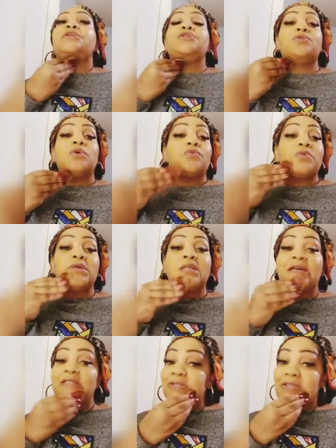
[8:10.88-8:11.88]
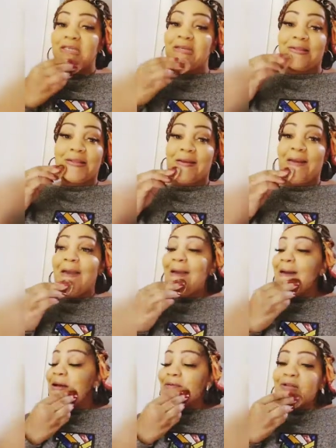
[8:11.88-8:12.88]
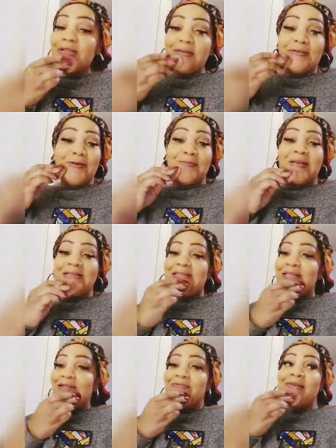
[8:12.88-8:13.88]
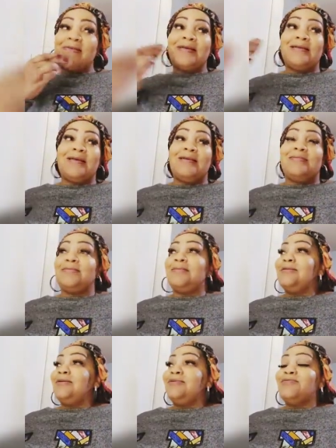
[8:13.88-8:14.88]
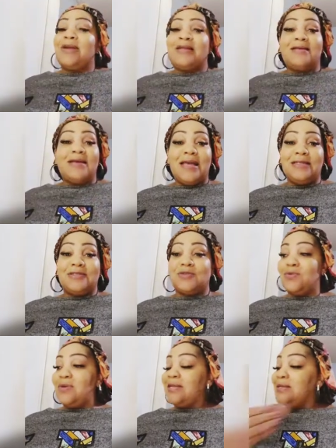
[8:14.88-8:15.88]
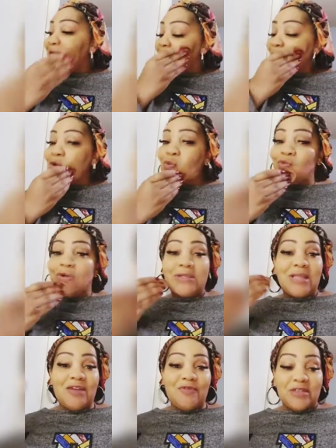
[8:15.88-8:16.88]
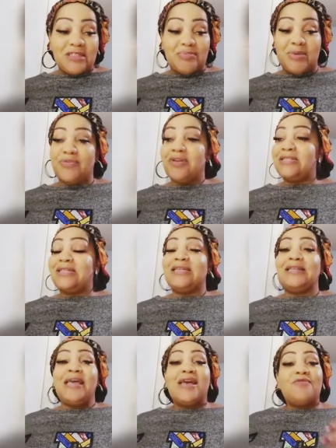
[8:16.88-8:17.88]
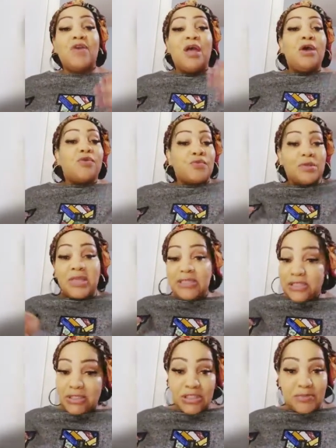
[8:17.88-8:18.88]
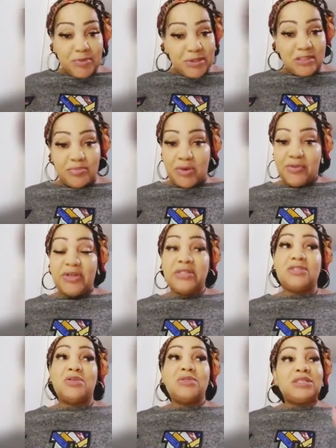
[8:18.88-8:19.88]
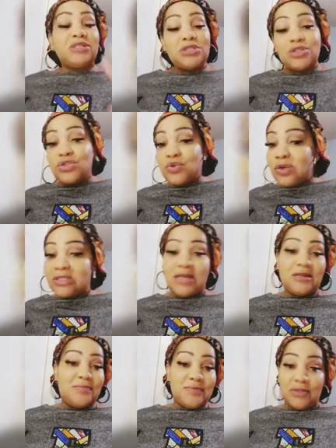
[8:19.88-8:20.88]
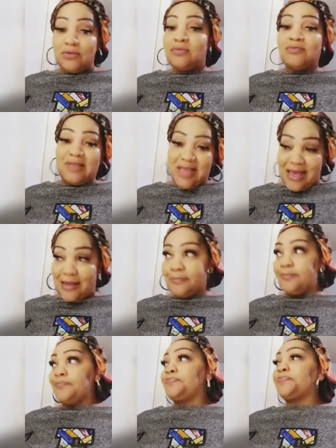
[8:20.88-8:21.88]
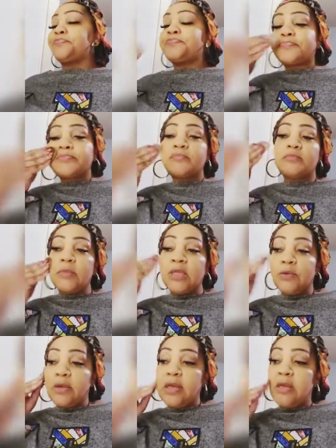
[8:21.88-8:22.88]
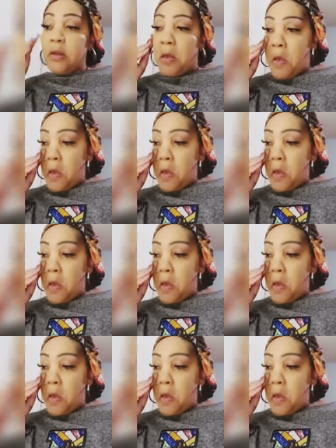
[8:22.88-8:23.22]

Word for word: and you don't realize you're settling. I really didn't know myself. I, I, got, you know, right out of high school. I didn't have no real life experience. I didn't have relationship experience. So let's just chalk that up to that. Okay.